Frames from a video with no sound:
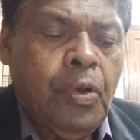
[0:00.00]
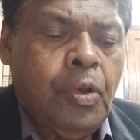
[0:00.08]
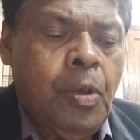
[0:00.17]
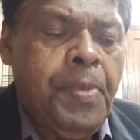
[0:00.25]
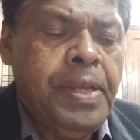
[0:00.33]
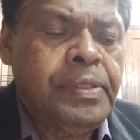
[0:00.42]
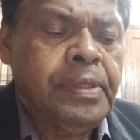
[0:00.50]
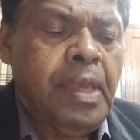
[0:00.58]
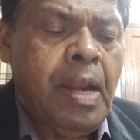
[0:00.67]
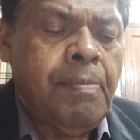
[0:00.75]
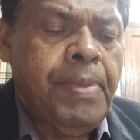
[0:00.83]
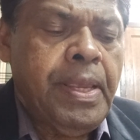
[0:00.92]
Qubits
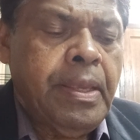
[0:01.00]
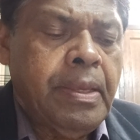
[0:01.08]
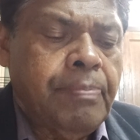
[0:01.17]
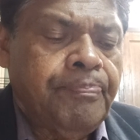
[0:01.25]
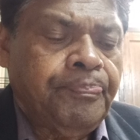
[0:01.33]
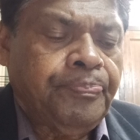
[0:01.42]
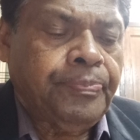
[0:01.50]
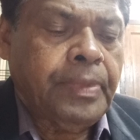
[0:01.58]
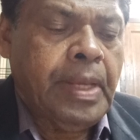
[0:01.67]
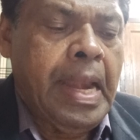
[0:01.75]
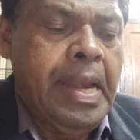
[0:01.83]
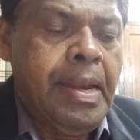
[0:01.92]
can be
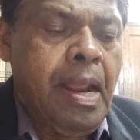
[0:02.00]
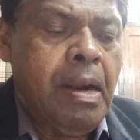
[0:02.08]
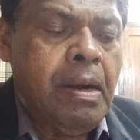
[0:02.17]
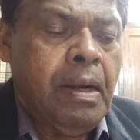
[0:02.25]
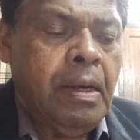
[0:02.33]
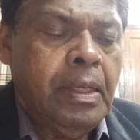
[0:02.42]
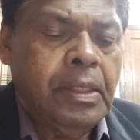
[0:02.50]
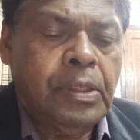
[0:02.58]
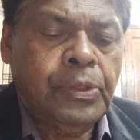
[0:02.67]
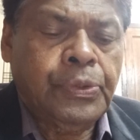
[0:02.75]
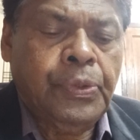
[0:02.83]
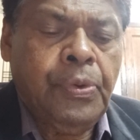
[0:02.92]
entangled
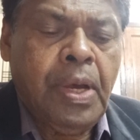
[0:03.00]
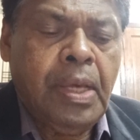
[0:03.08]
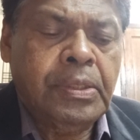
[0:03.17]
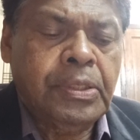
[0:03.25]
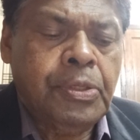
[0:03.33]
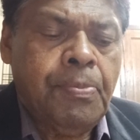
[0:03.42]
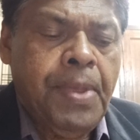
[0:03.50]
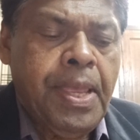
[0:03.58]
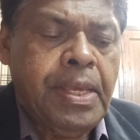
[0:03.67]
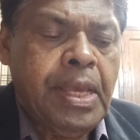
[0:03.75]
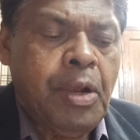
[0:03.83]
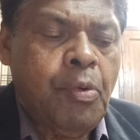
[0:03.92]
so as to
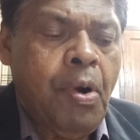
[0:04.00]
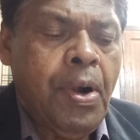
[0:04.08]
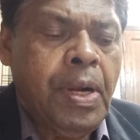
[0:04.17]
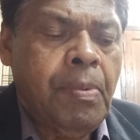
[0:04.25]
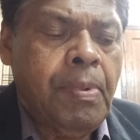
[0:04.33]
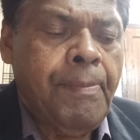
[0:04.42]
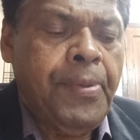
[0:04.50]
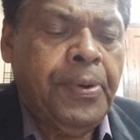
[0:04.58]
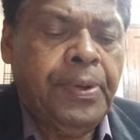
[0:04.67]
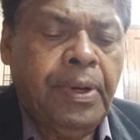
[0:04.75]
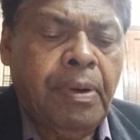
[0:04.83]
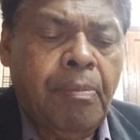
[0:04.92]
make a quantum
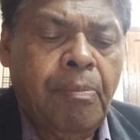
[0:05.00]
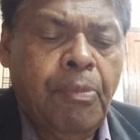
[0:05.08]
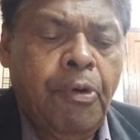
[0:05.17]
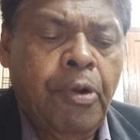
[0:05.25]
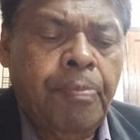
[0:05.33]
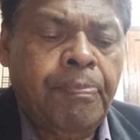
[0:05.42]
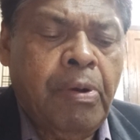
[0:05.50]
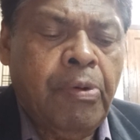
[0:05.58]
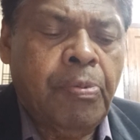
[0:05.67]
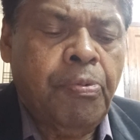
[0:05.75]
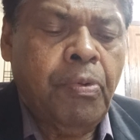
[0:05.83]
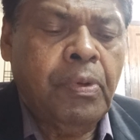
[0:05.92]
computer more
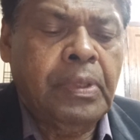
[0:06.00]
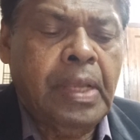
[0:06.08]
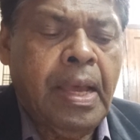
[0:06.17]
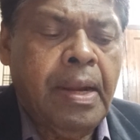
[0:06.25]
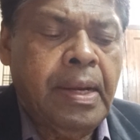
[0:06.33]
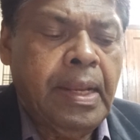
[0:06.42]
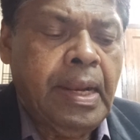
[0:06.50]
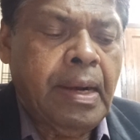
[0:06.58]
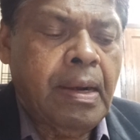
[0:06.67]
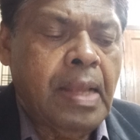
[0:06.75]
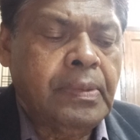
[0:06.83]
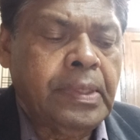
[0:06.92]
powerful than a
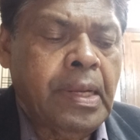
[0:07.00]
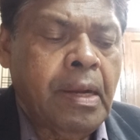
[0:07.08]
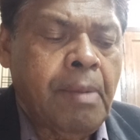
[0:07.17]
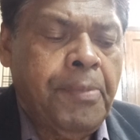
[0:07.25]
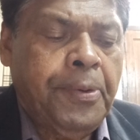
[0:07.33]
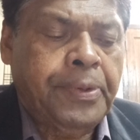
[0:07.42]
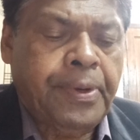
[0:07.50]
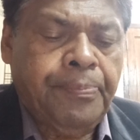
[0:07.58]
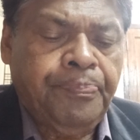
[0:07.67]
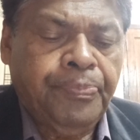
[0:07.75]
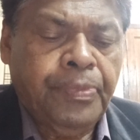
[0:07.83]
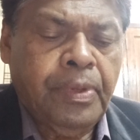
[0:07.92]
classical computer.
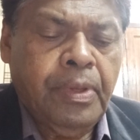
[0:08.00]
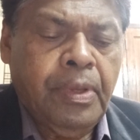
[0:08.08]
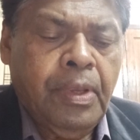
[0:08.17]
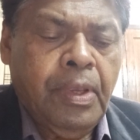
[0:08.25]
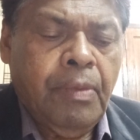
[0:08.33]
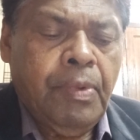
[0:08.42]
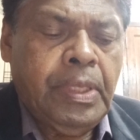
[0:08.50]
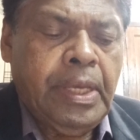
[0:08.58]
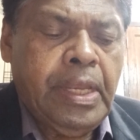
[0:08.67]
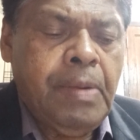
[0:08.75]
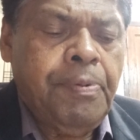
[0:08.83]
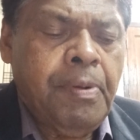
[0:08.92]
With
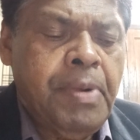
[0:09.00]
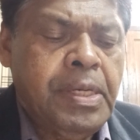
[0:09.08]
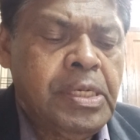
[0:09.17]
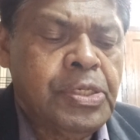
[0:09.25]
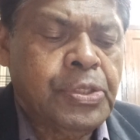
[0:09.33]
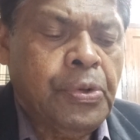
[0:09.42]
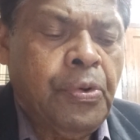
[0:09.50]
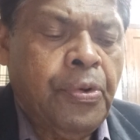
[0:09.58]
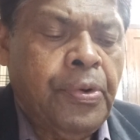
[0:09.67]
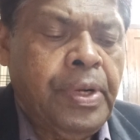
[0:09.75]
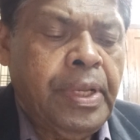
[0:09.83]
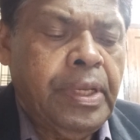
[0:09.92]
the information
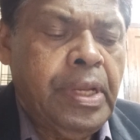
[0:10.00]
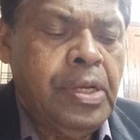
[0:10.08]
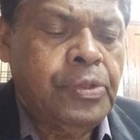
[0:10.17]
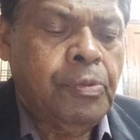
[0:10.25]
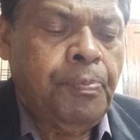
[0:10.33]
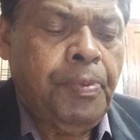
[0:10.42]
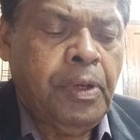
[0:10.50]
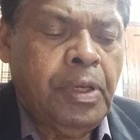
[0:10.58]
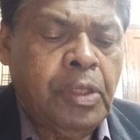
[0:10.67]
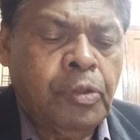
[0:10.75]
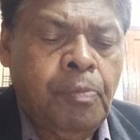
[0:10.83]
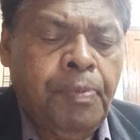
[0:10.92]
stored in
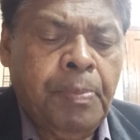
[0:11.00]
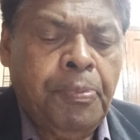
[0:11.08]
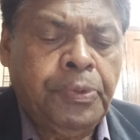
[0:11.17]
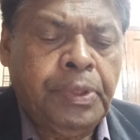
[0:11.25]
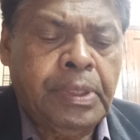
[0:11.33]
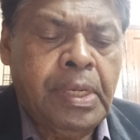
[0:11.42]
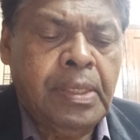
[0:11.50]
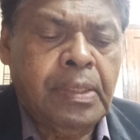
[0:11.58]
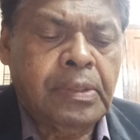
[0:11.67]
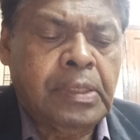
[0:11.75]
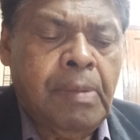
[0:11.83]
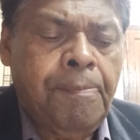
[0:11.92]
superposition,
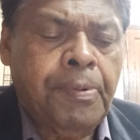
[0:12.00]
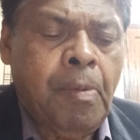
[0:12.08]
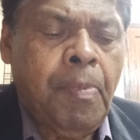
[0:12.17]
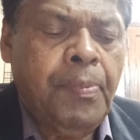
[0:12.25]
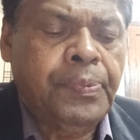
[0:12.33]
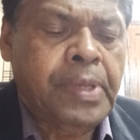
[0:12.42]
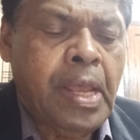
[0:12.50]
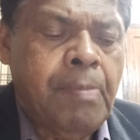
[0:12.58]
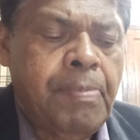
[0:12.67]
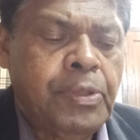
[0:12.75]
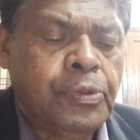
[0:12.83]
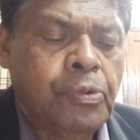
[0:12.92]
some problems
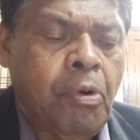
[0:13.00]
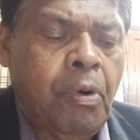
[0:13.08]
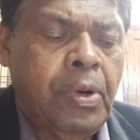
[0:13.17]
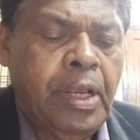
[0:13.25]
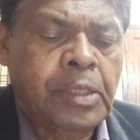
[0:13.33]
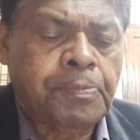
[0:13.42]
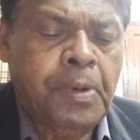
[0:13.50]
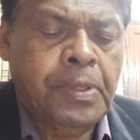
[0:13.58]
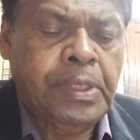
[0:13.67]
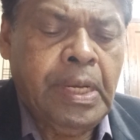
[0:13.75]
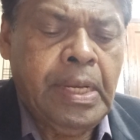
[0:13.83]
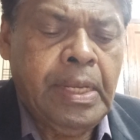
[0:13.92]
can be solved
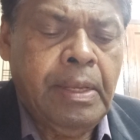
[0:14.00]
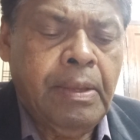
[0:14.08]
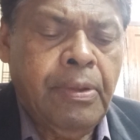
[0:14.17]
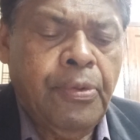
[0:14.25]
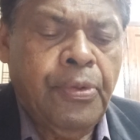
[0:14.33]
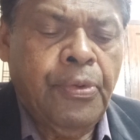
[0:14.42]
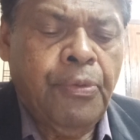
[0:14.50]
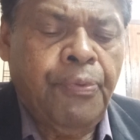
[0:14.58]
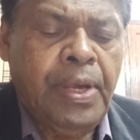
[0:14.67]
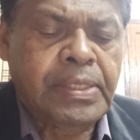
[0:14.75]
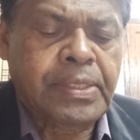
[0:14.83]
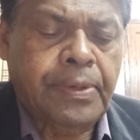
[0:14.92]
exponentially
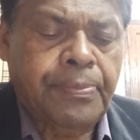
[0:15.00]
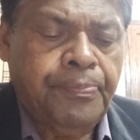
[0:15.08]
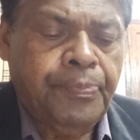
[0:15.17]
faster.